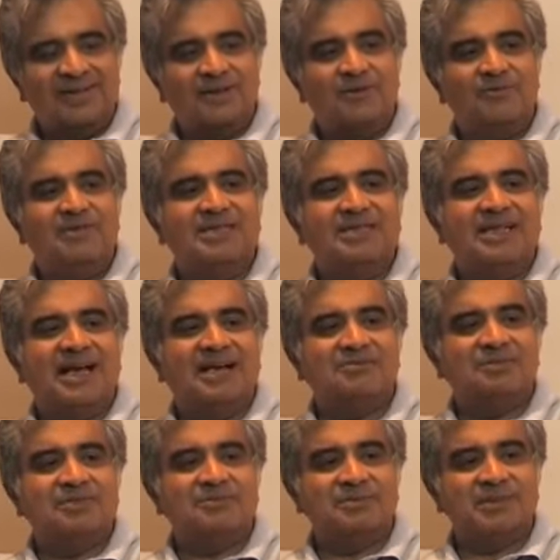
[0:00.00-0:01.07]
or will she
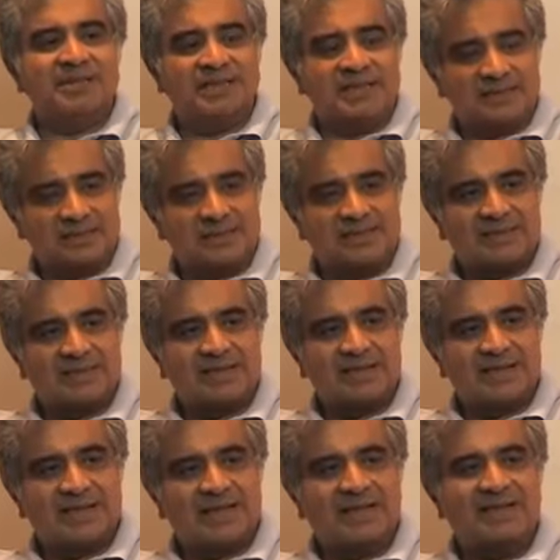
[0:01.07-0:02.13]
have something else?
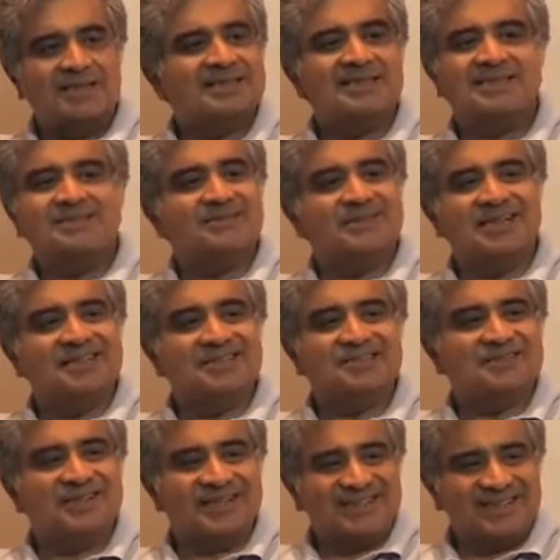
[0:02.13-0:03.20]
And I said, no, that
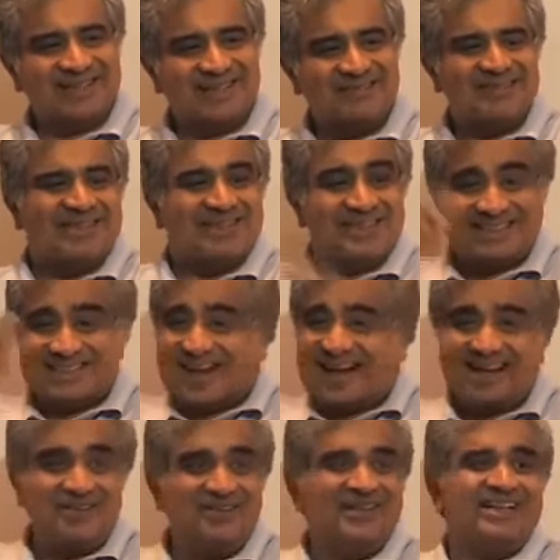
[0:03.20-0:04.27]
is fine. I mean, he is
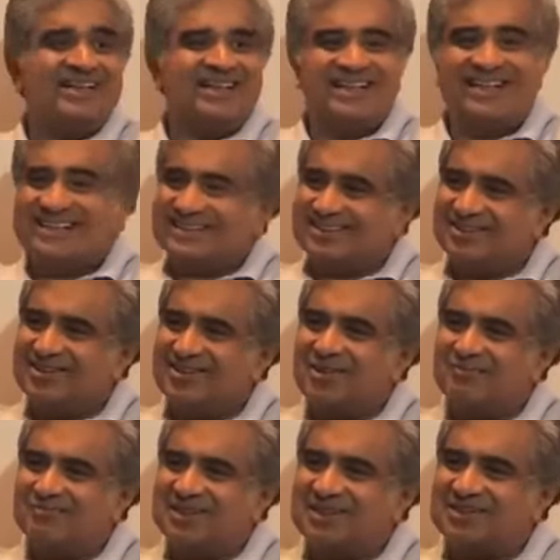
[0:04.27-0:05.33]
arguing a case on a
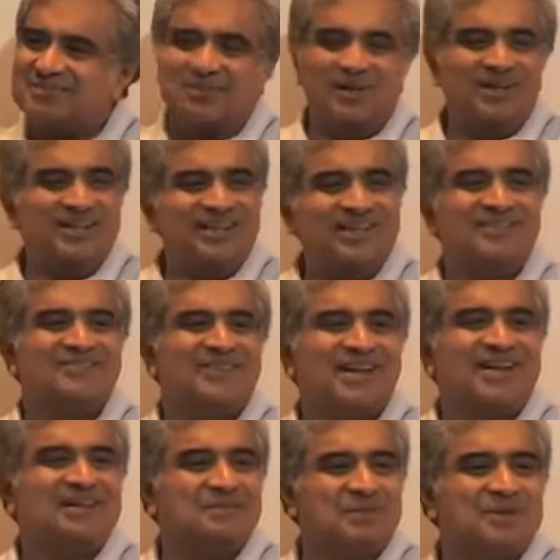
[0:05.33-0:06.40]
complex point and he is
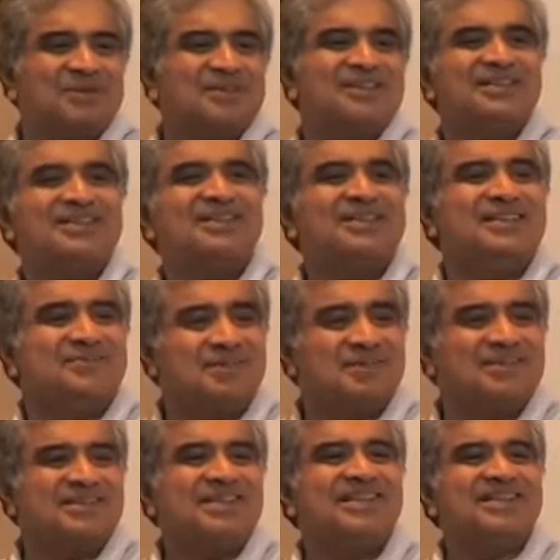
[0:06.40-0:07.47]
worried about
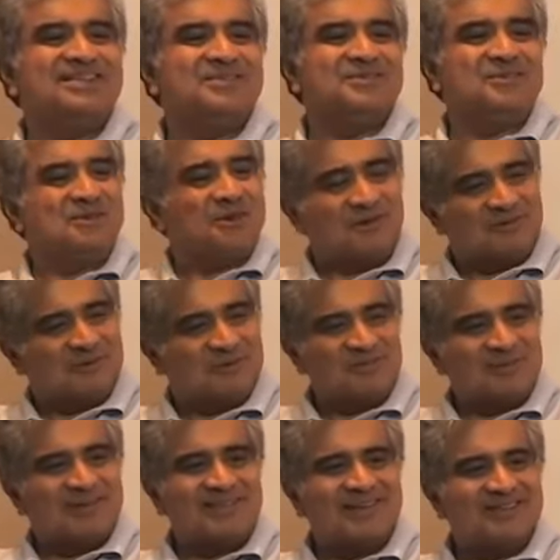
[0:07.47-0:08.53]
what drink he is going to offer
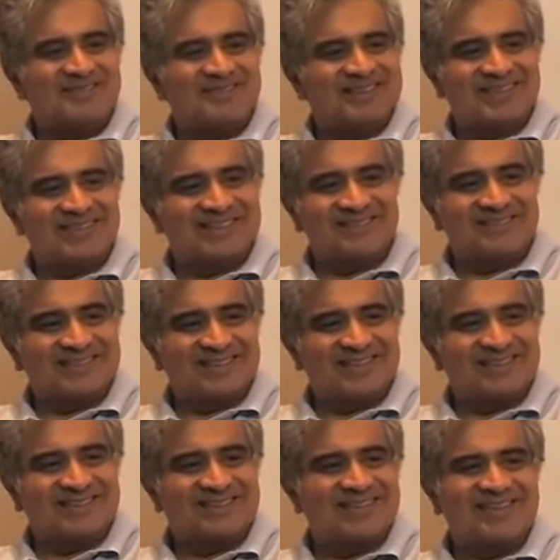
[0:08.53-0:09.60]
my wife in the evening.
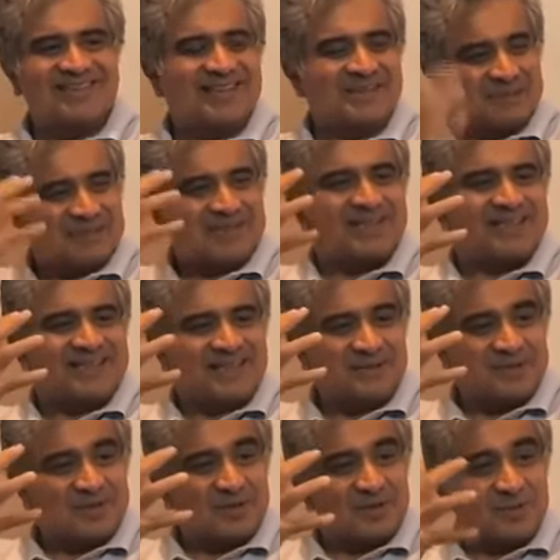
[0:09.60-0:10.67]
That was the, that
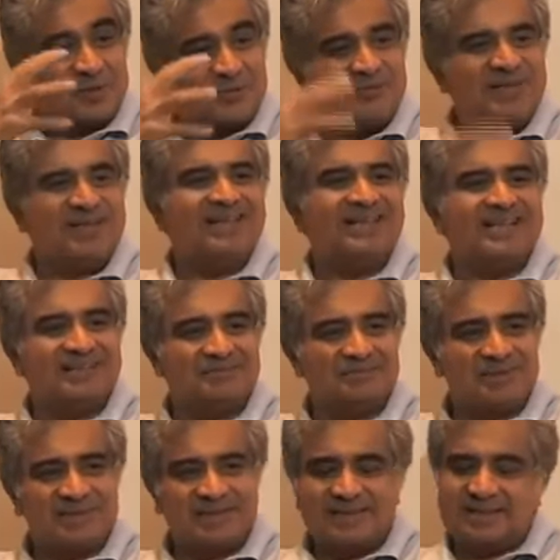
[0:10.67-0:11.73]
was the human being in him.
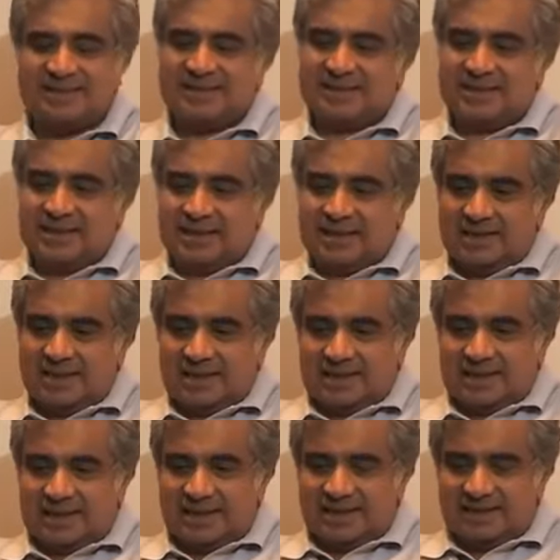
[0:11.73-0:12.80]

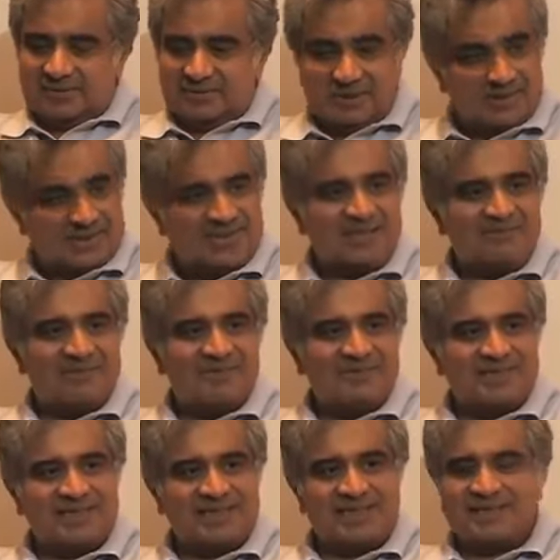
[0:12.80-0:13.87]
And the first time we
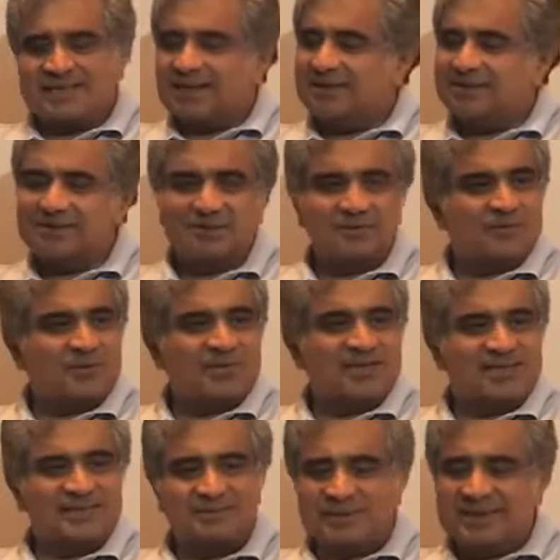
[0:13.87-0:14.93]
visited his house, so what
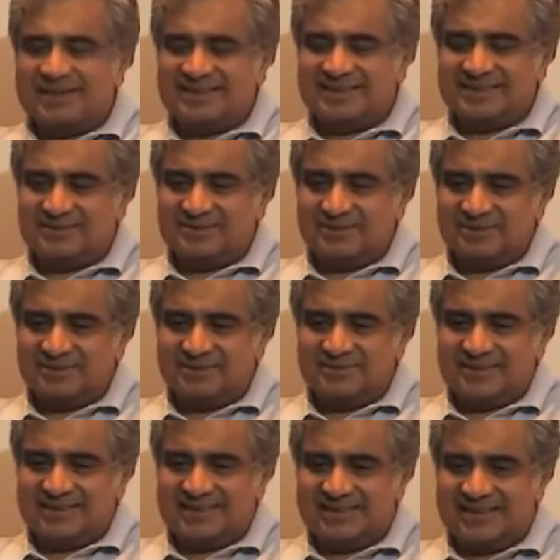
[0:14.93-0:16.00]
an experience it was. We
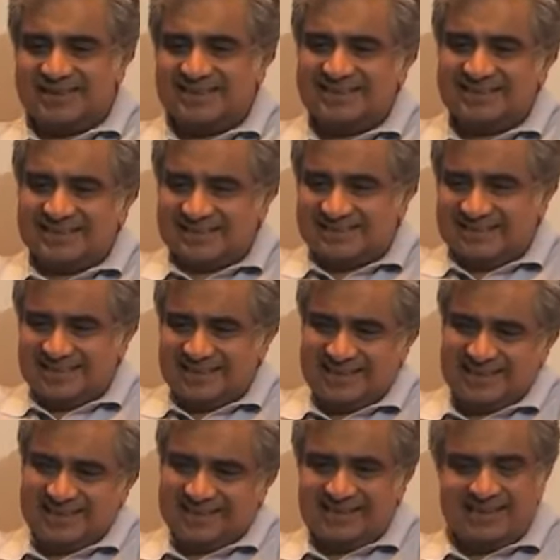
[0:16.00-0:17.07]
were sitting in his, he had
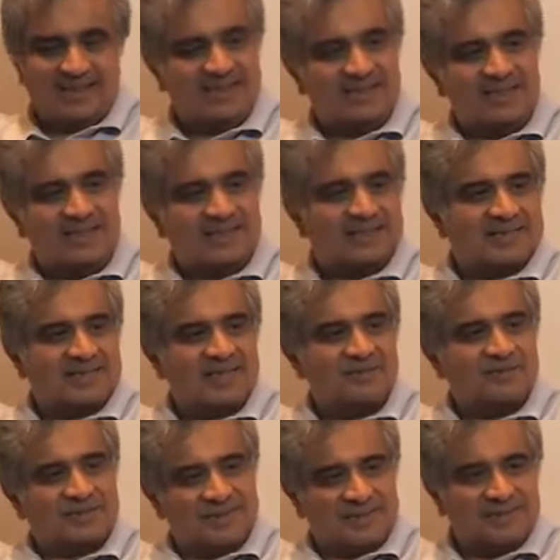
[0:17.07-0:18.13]
a little terrace kind
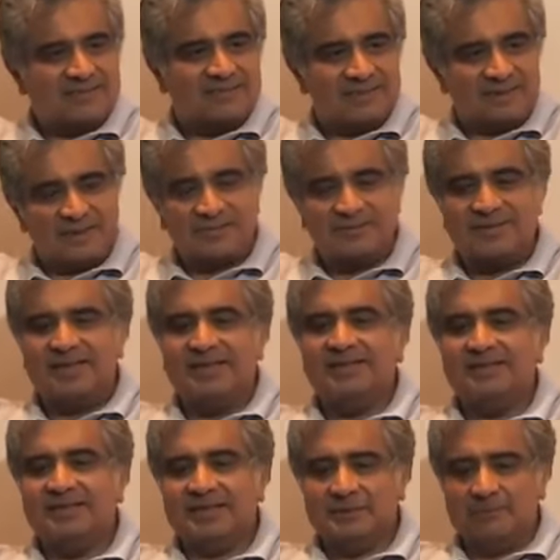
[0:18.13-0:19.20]
of a thing with a lot of
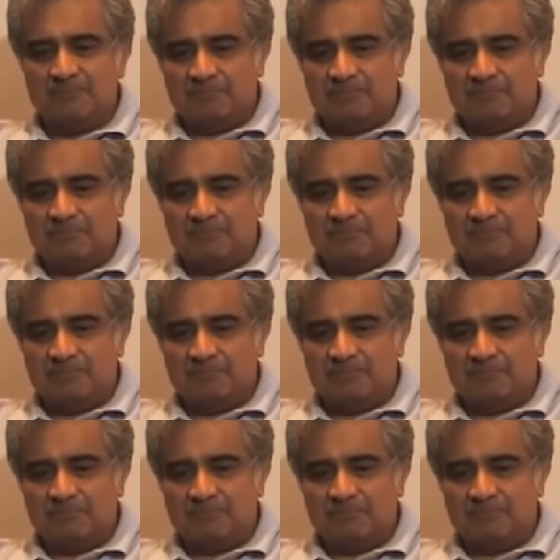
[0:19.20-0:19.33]
greenery.